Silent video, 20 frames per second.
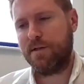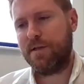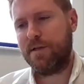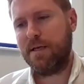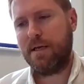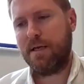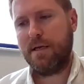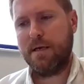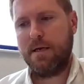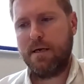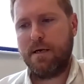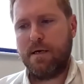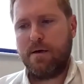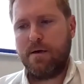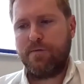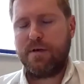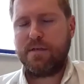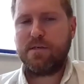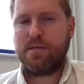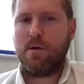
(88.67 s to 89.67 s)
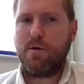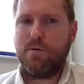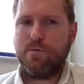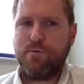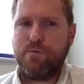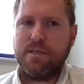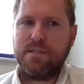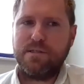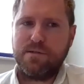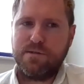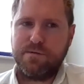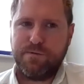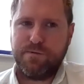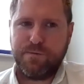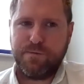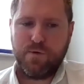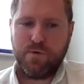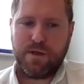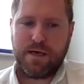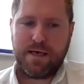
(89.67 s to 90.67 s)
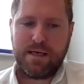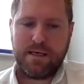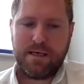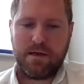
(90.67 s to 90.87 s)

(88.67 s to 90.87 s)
I think there's a lot of reasons for that.